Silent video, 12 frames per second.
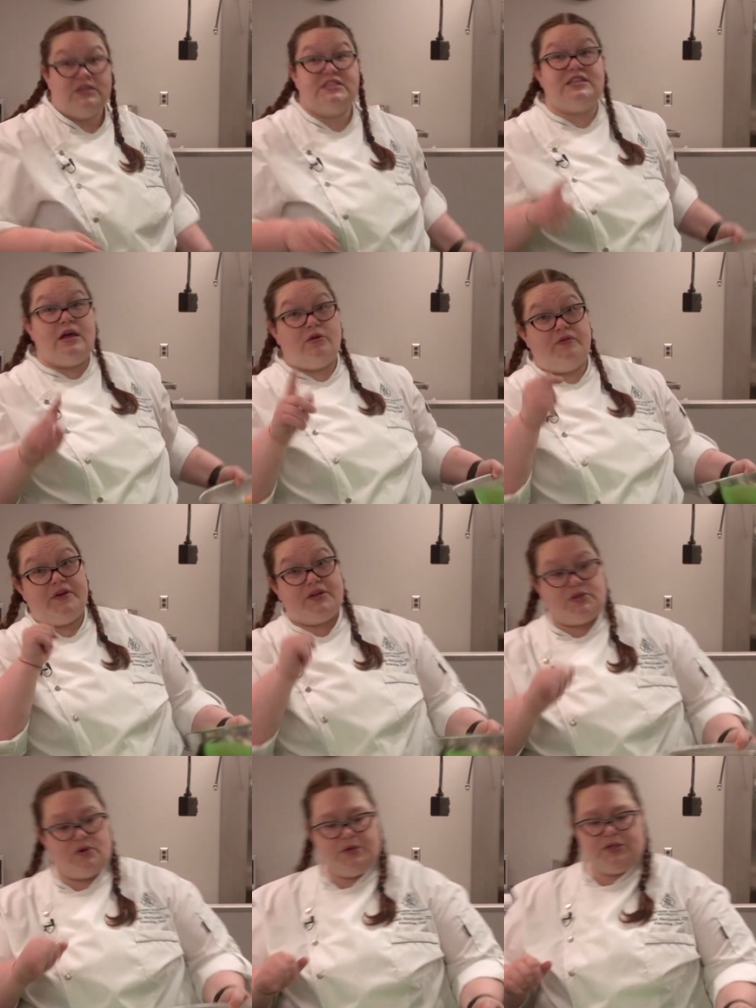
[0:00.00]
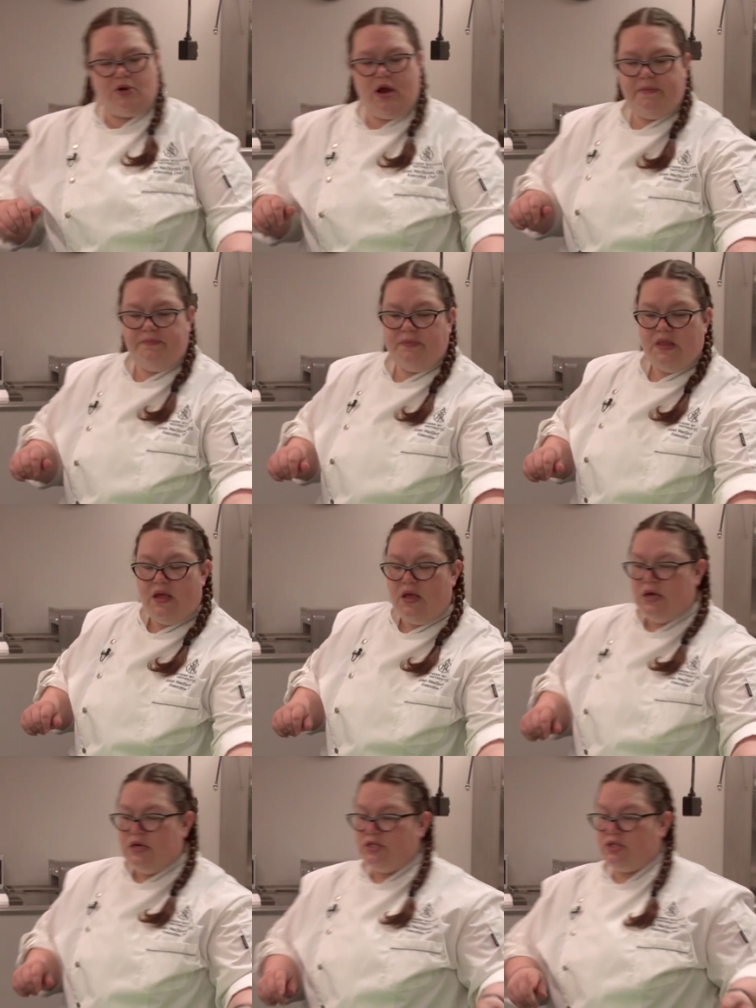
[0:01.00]
Sound effects are always great.
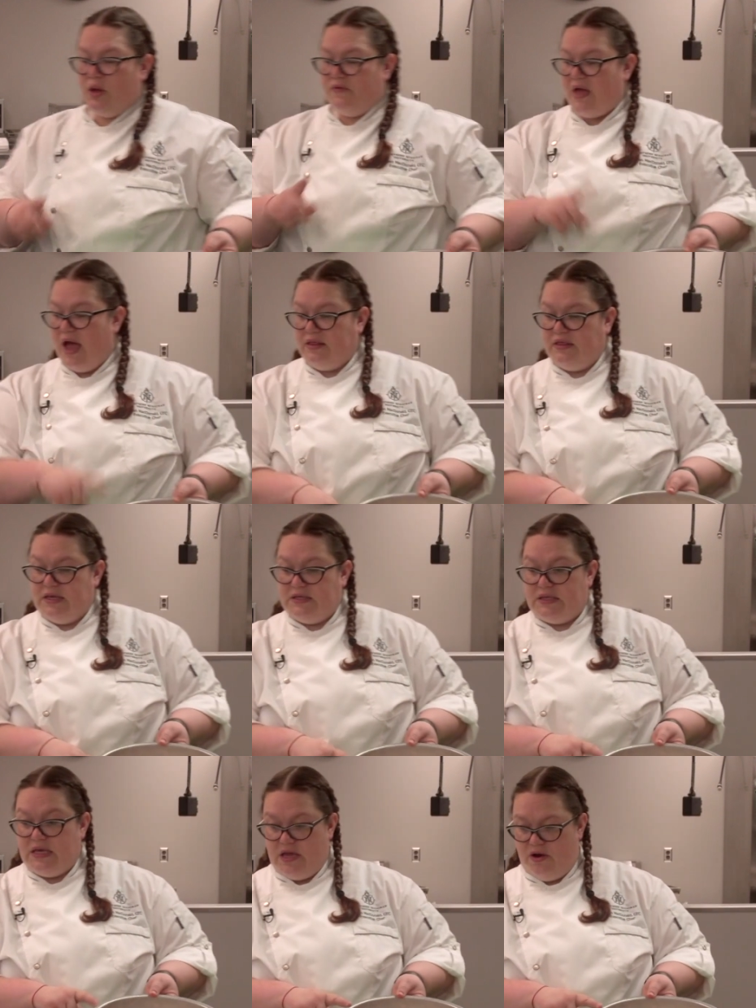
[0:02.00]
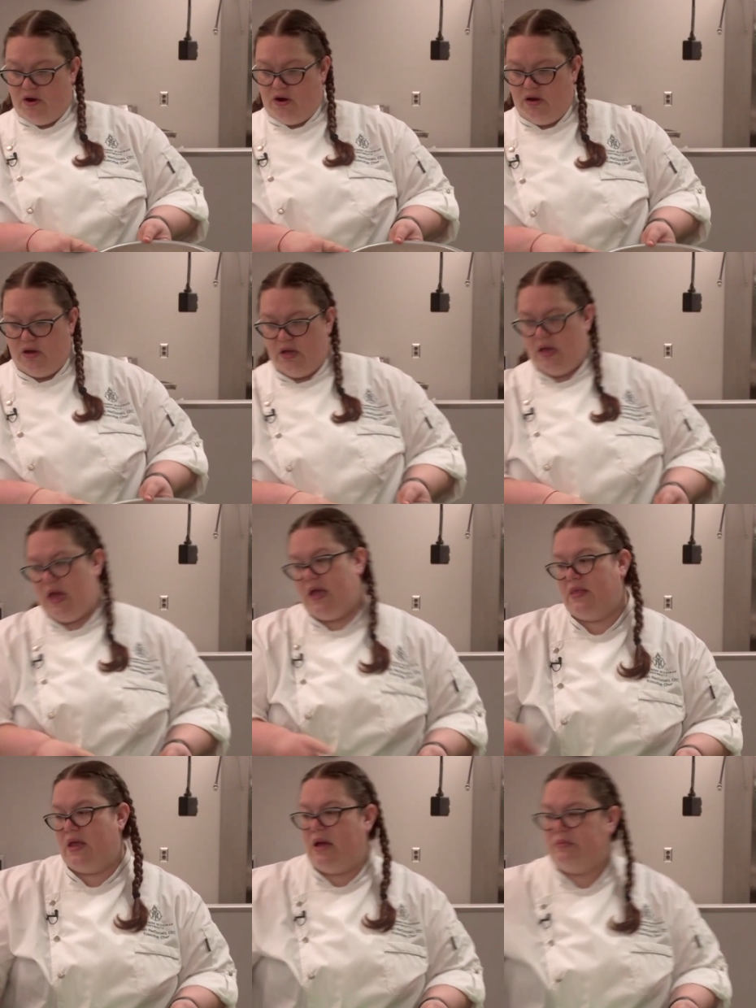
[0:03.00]
So I've got this here.
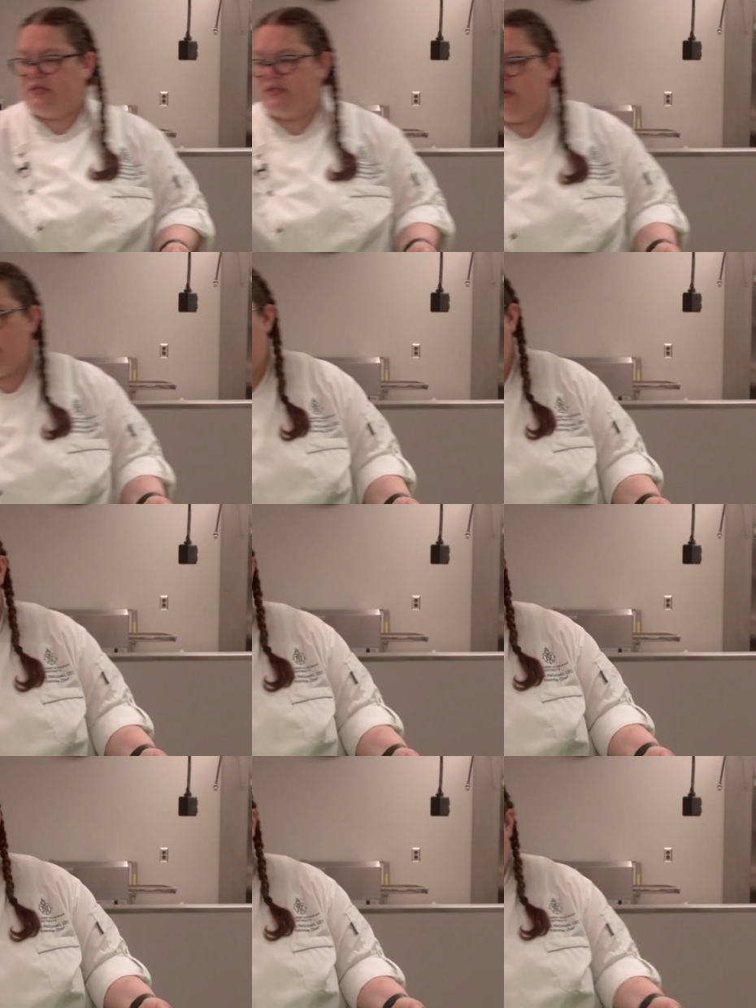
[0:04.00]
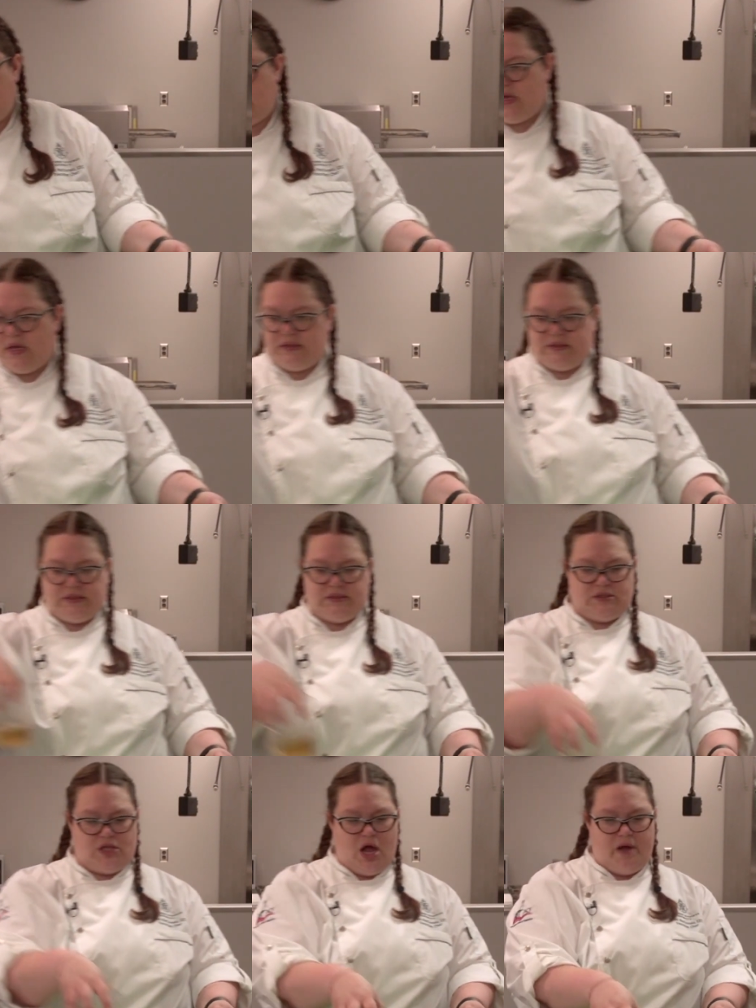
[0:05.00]
And then I'm just gonna make a really easy
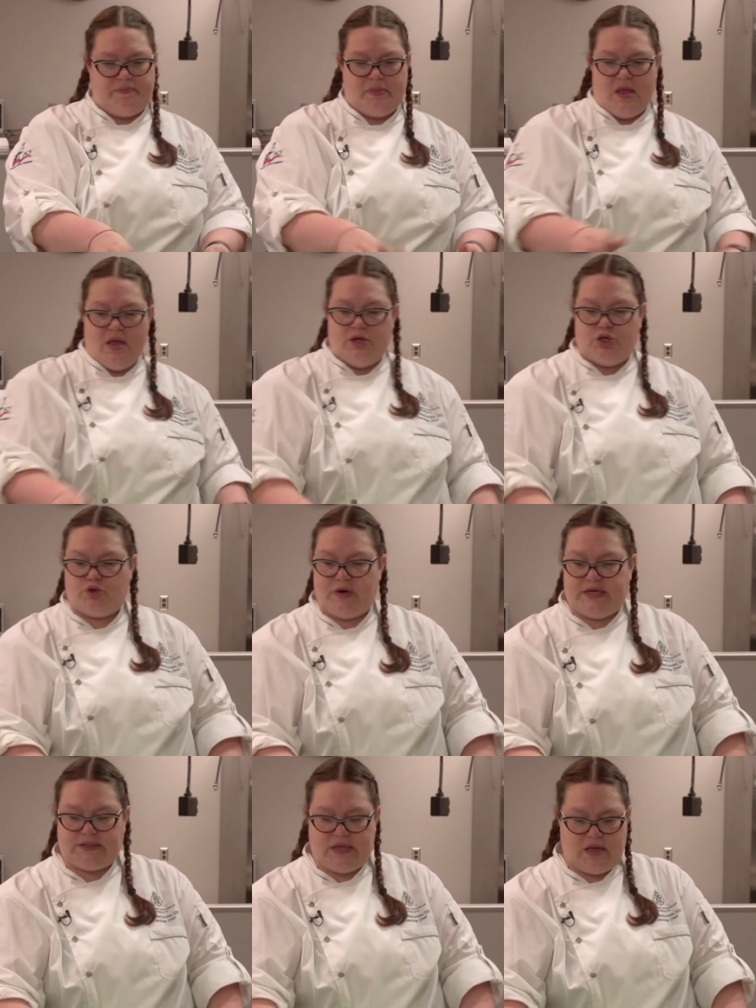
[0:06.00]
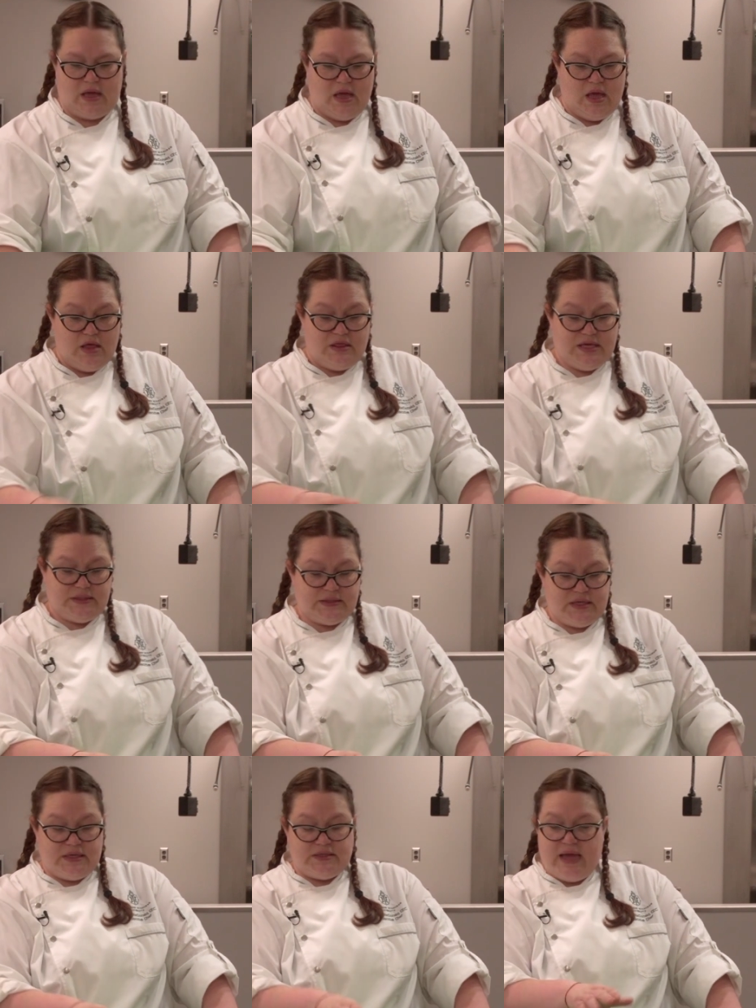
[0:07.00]
slaw dressing. This
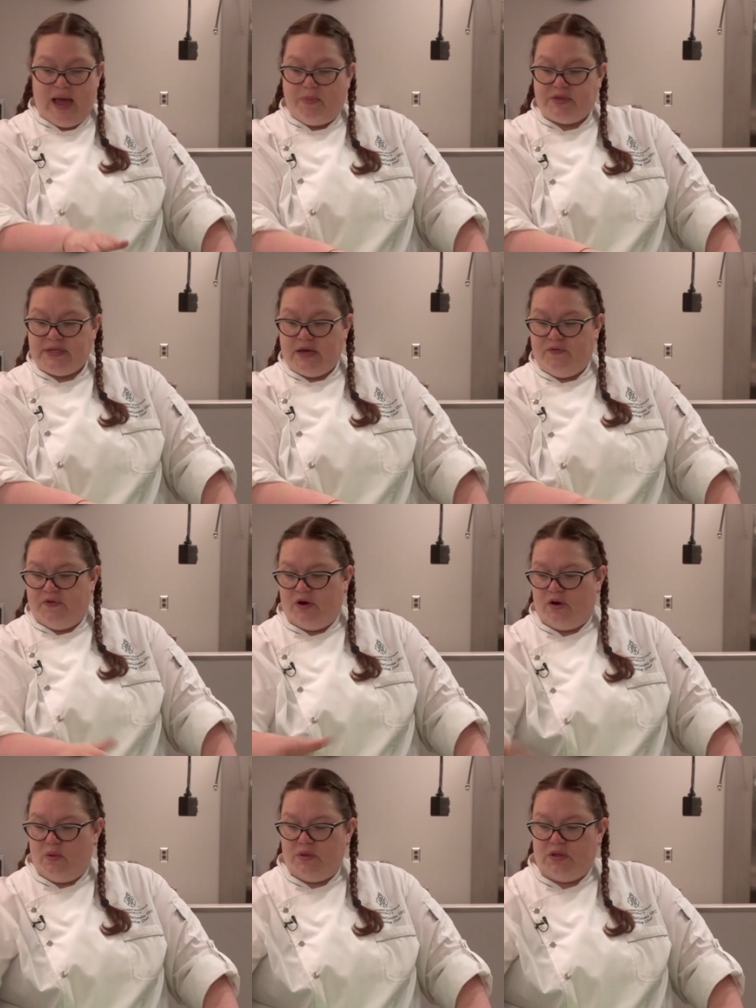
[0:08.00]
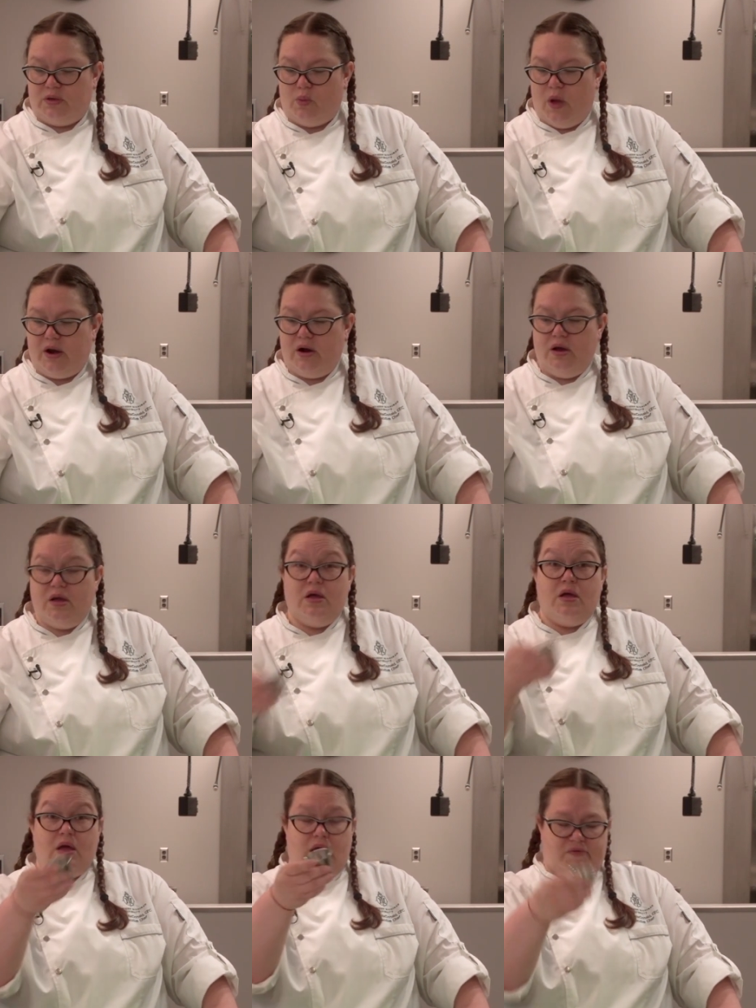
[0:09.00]
is apple cider vinegar with a little water.
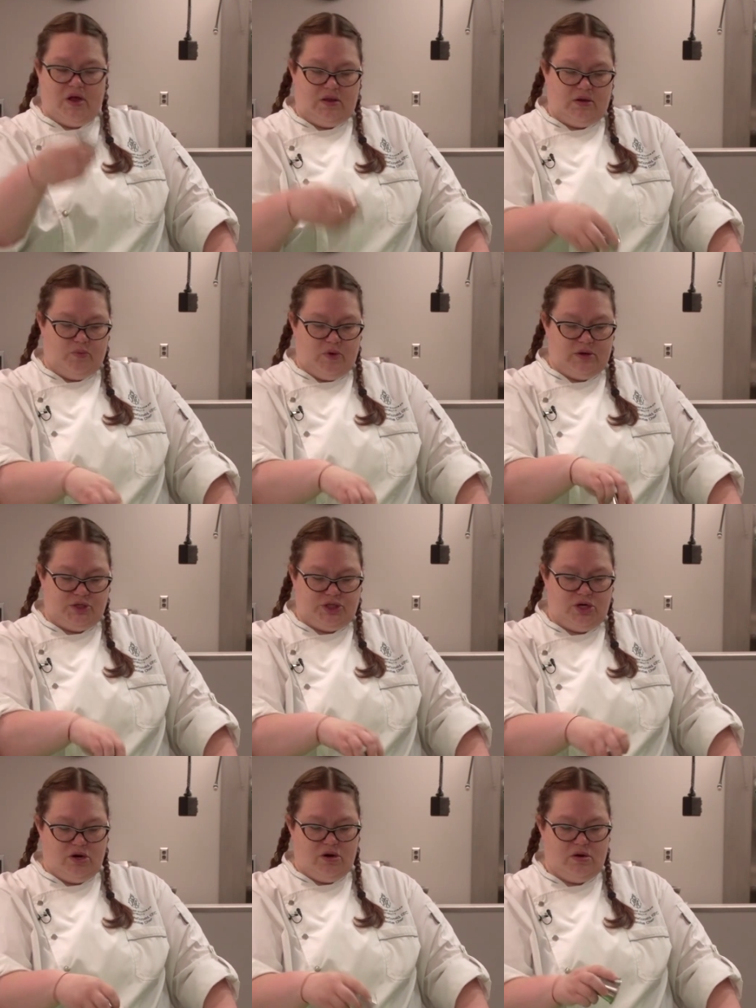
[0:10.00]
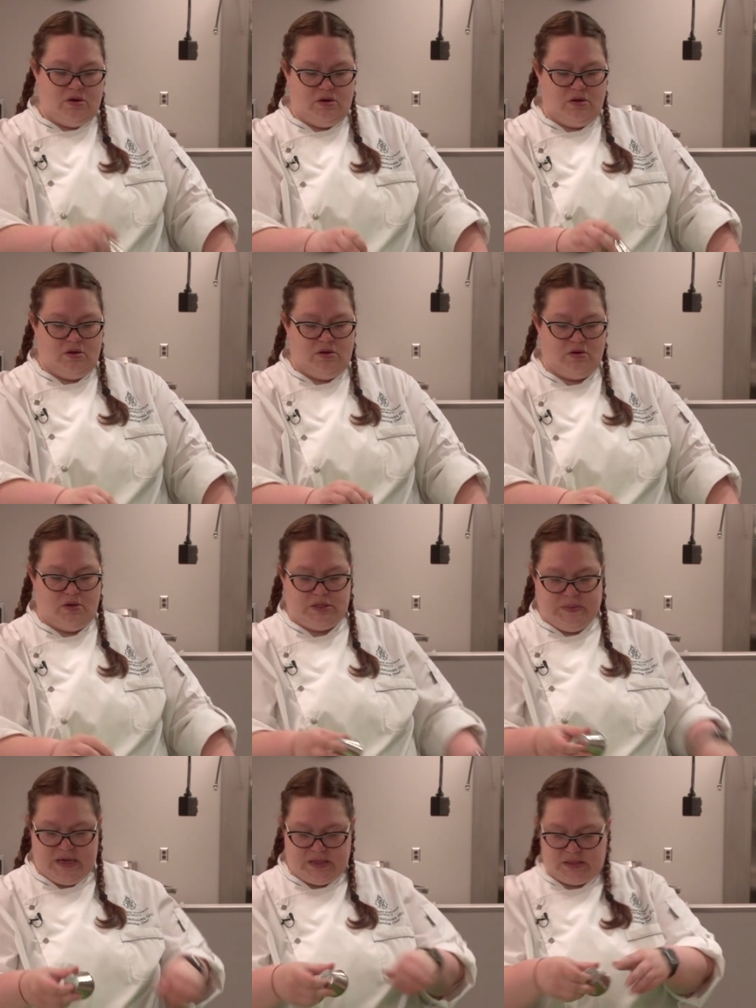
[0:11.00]
I've got a little brown sugar. Oh, it's
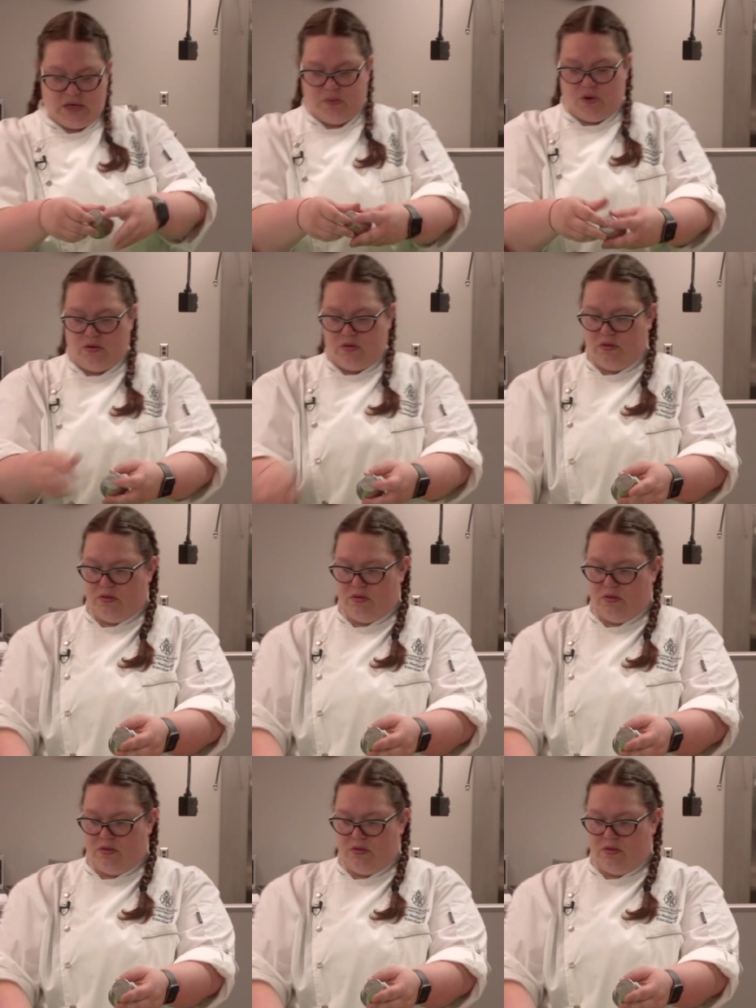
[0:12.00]
being stubborn.